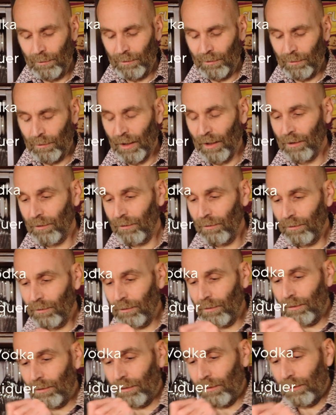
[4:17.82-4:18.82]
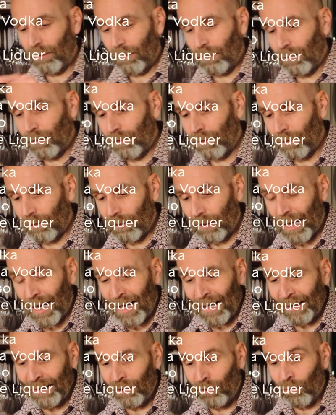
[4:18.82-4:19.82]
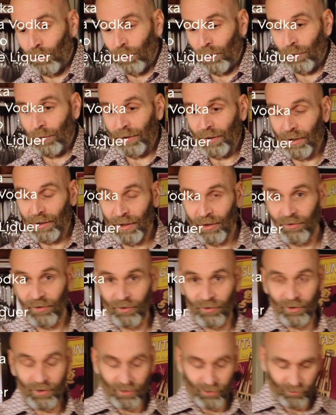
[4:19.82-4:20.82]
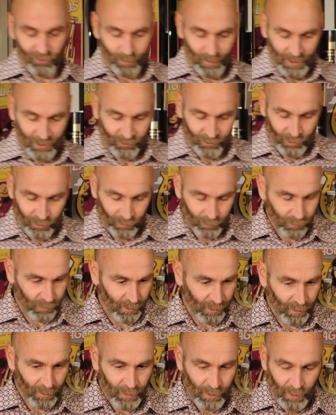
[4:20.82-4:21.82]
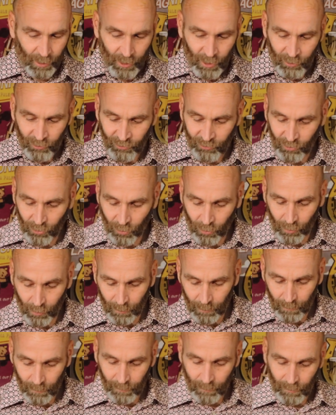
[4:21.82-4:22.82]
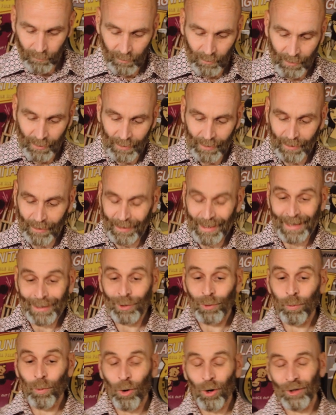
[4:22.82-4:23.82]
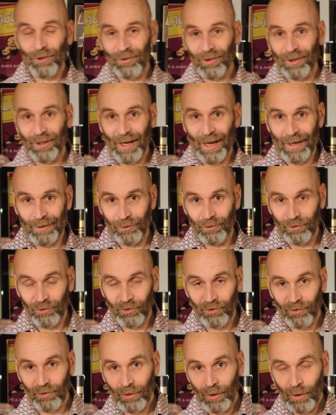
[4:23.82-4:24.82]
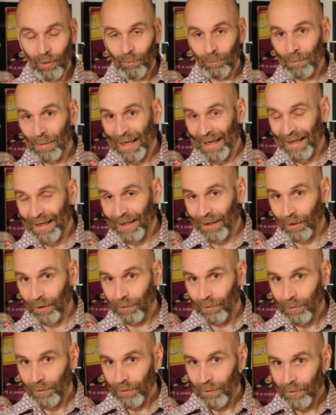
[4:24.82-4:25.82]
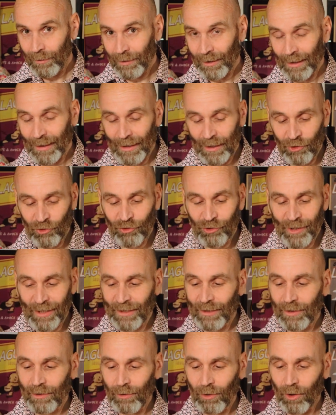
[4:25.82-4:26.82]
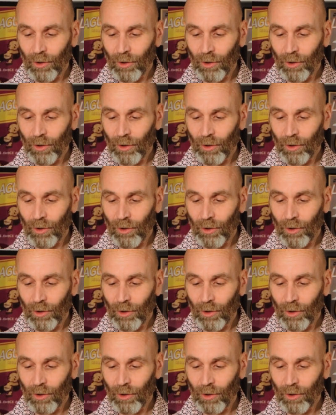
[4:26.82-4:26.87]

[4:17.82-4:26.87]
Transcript: Now, I know that this isn't as sweet as kahlua, so a 1/4 ounce per drink